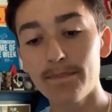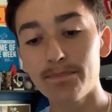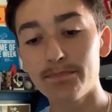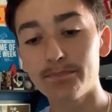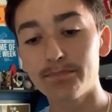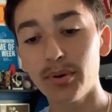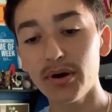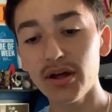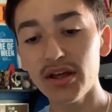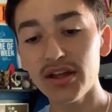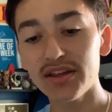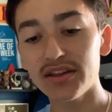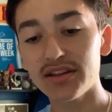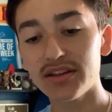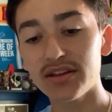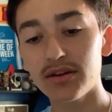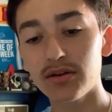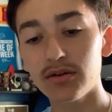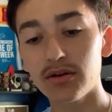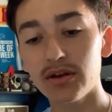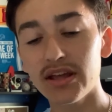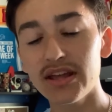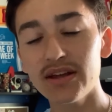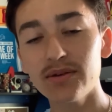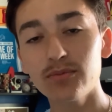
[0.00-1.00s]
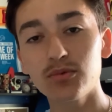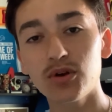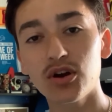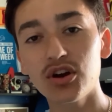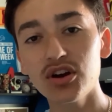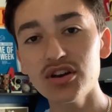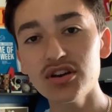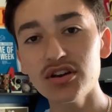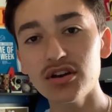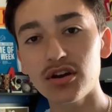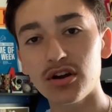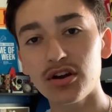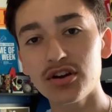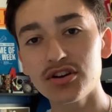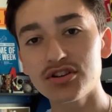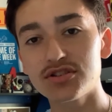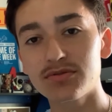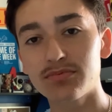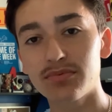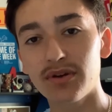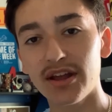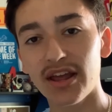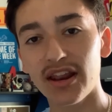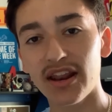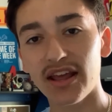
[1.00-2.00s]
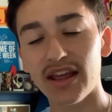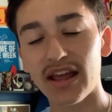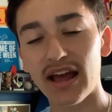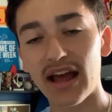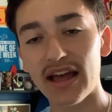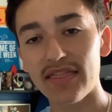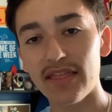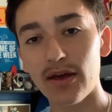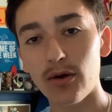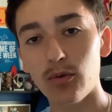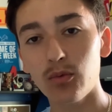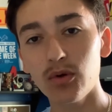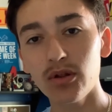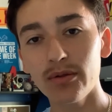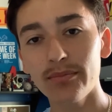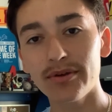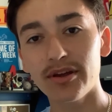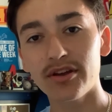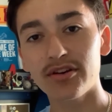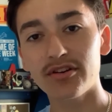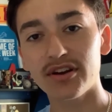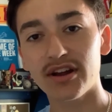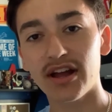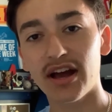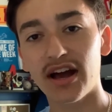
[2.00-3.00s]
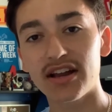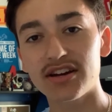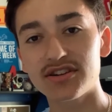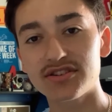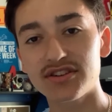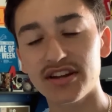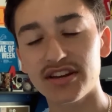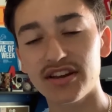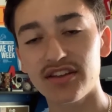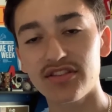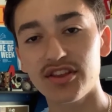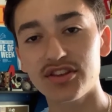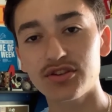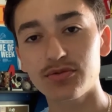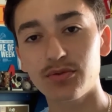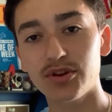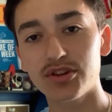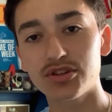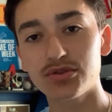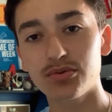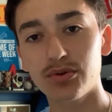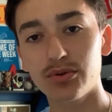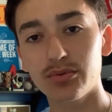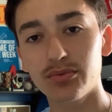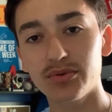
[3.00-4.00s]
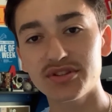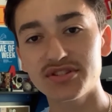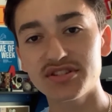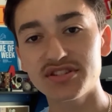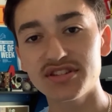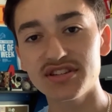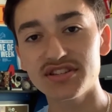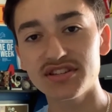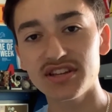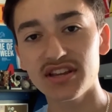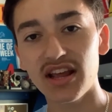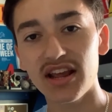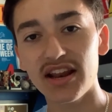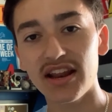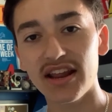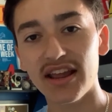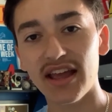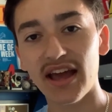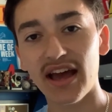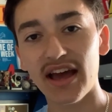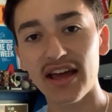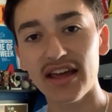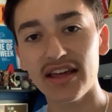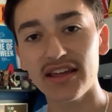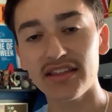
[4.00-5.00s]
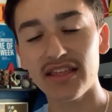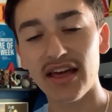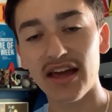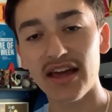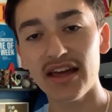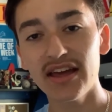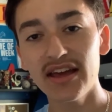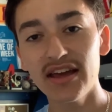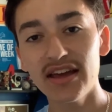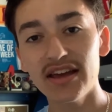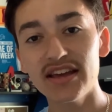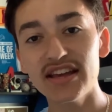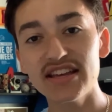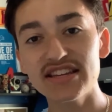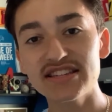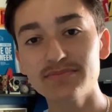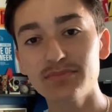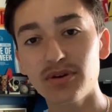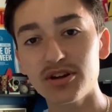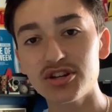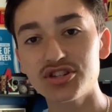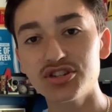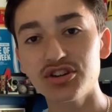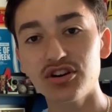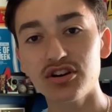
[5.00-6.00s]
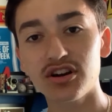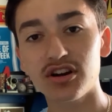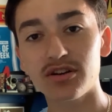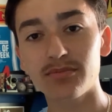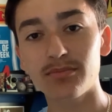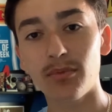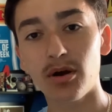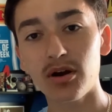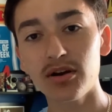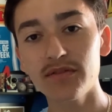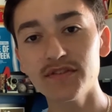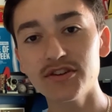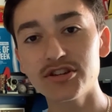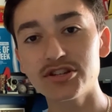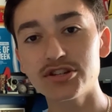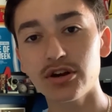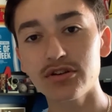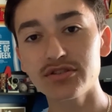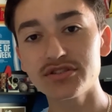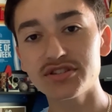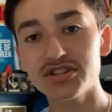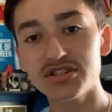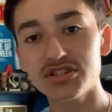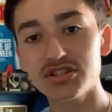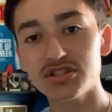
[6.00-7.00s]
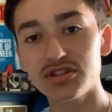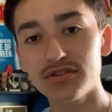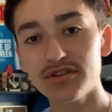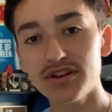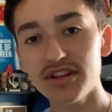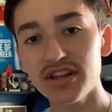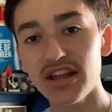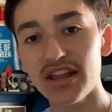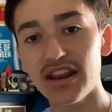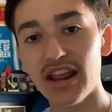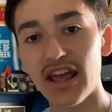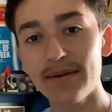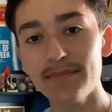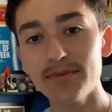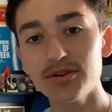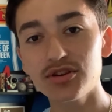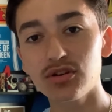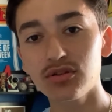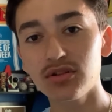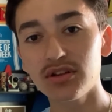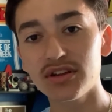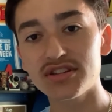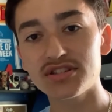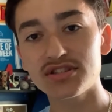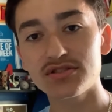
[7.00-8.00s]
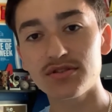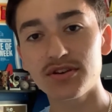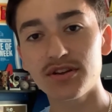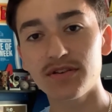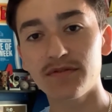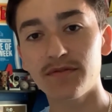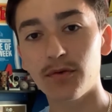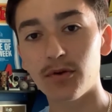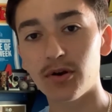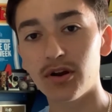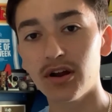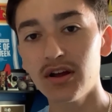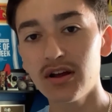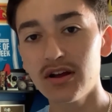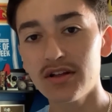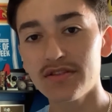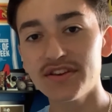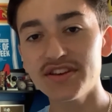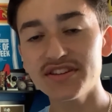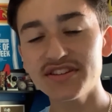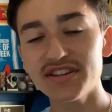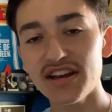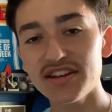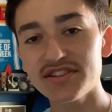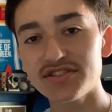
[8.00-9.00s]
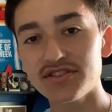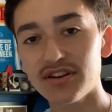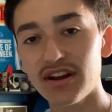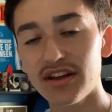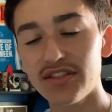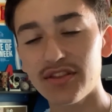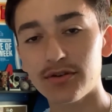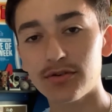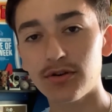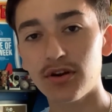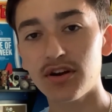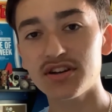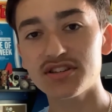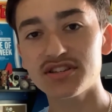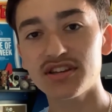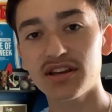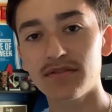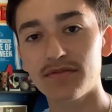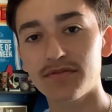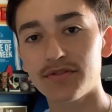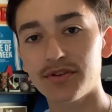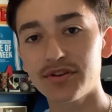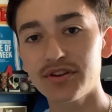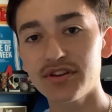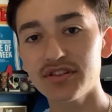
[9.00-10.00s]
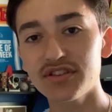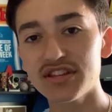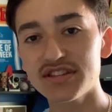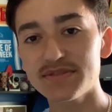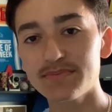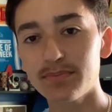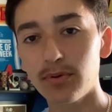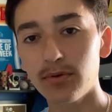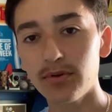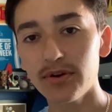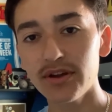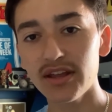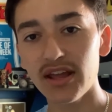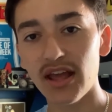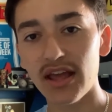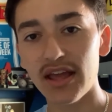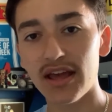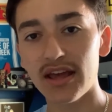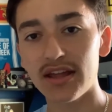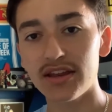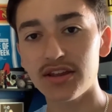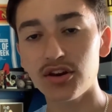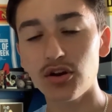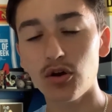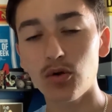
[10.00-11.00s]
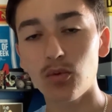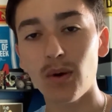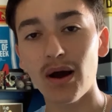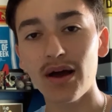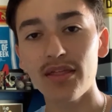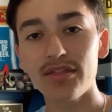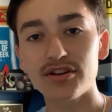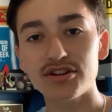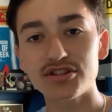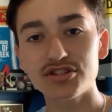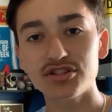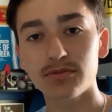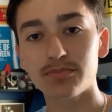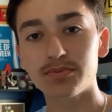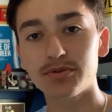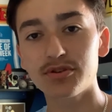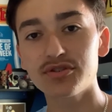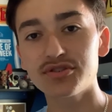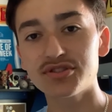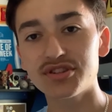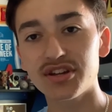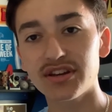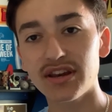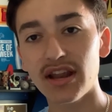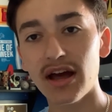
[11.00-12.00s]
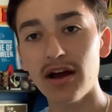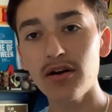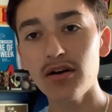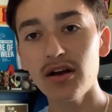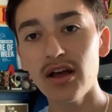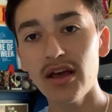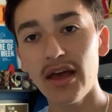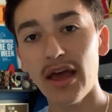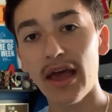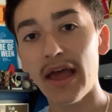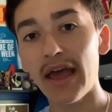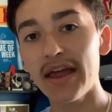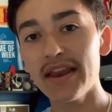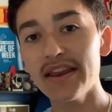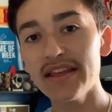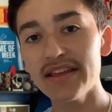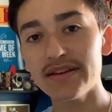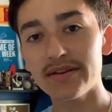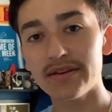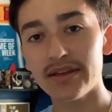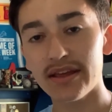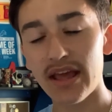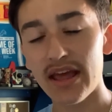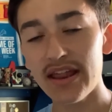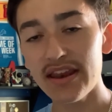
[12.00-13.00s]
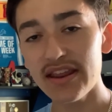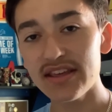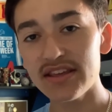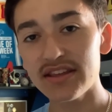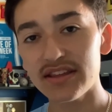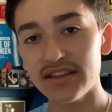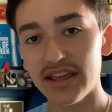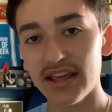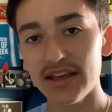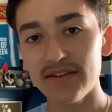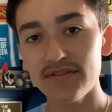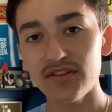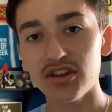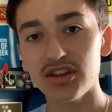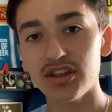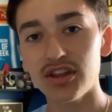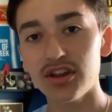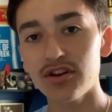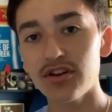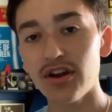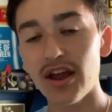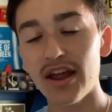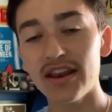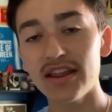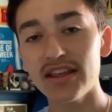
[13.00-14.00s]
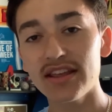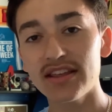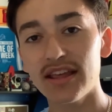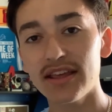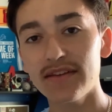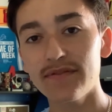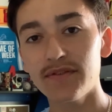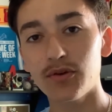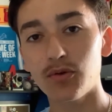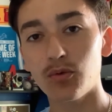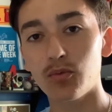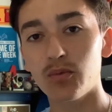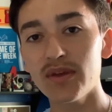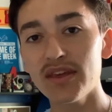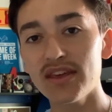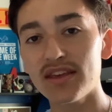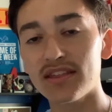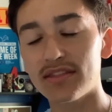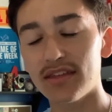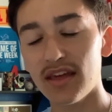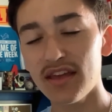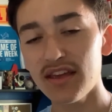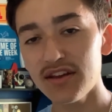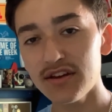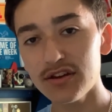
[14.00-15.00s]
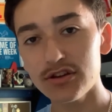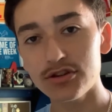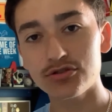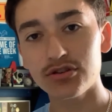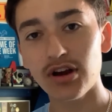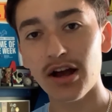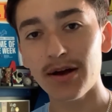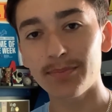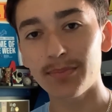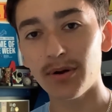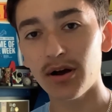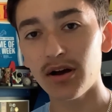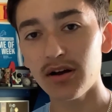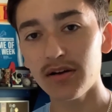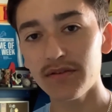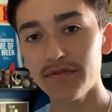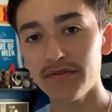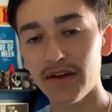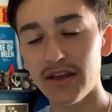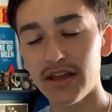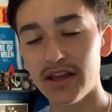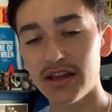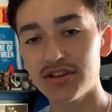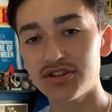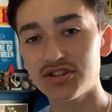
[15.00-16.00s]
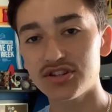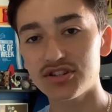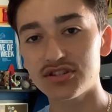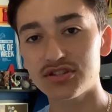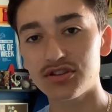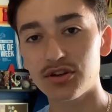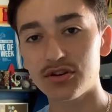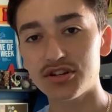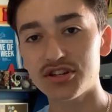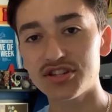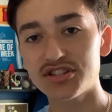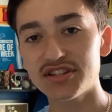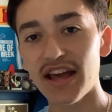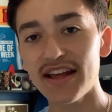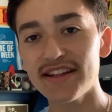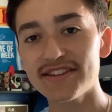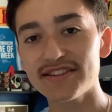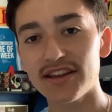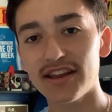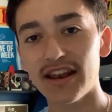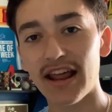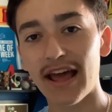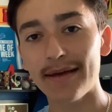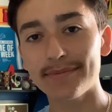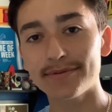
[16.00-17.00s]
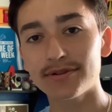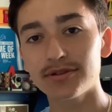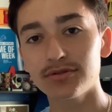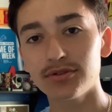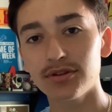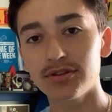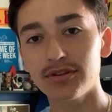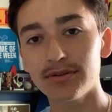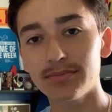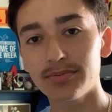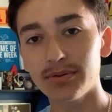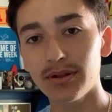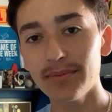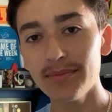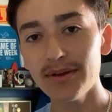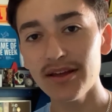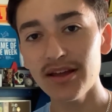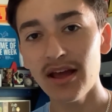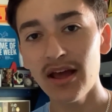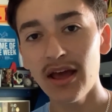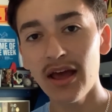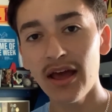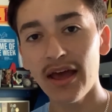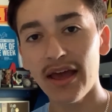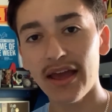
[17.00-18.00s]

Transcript: But it couldn't hurt to bring in a guy that will be under contract in the 2021 season and a guy that is much younger. Marvin Jones is 30 and Amendola is 34. These guys are on the wrong side of 30 at this point, and you know why they're still producing now. Any any given year, any given week, they could drop off and just their stats could absolutely plummet.